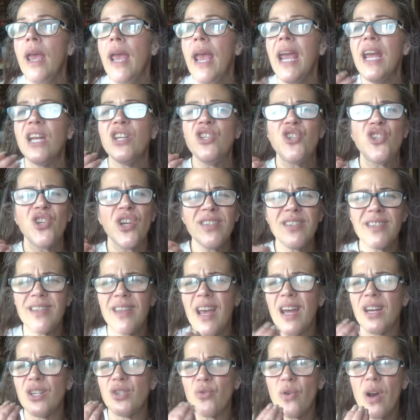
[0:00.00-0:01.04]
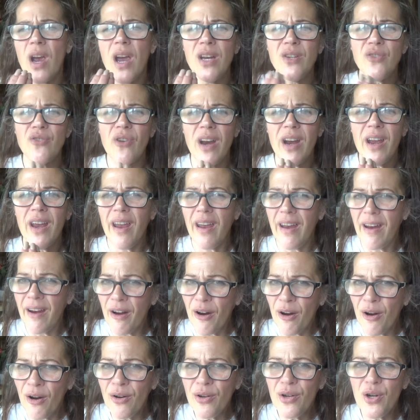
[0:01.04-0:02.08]
And just that dry
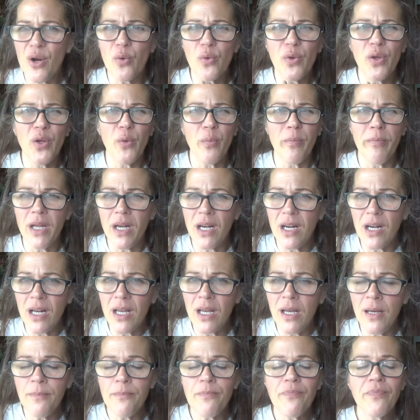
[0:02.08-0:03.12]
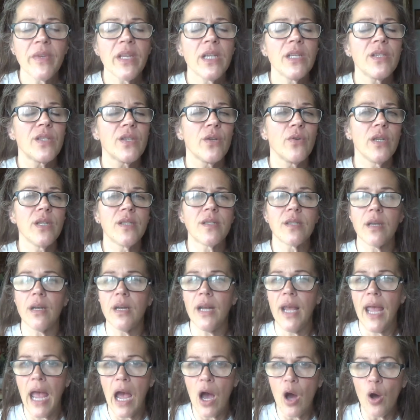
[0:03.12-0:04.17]
air, no humidity. So it's gonna
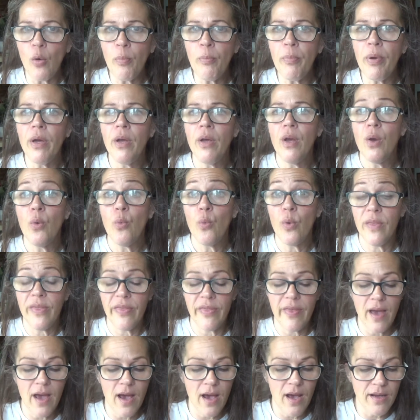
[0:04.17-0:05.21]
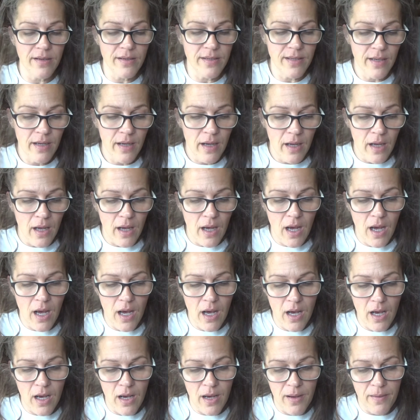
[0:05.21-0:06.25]
help with that.
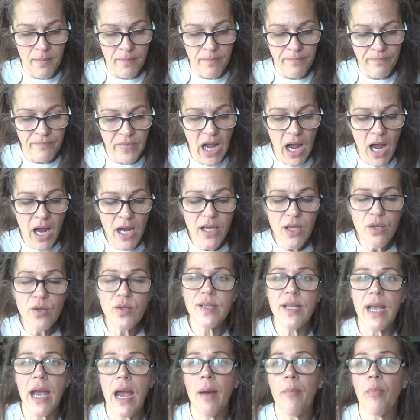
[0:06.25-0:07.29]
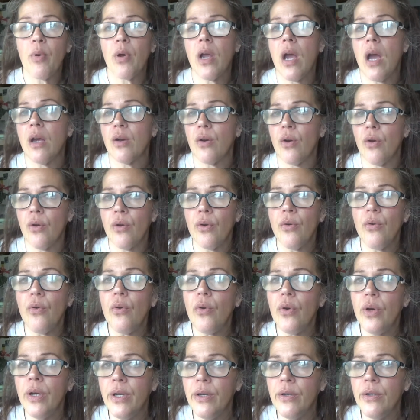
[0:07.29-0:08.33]
I use apricot kernel
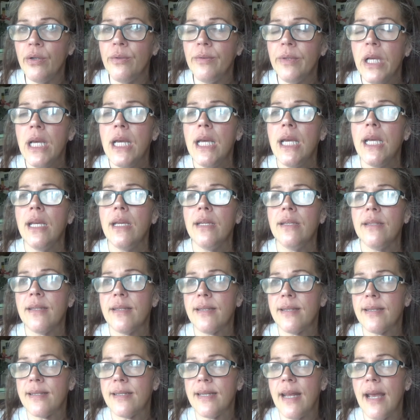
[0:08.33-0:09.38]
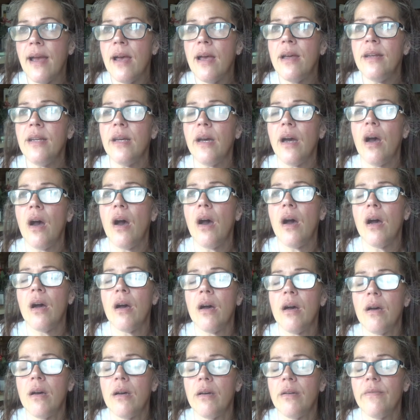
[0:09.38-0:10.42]
oil instead
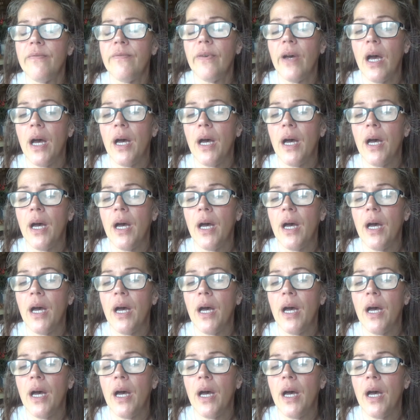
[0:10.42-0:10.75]
of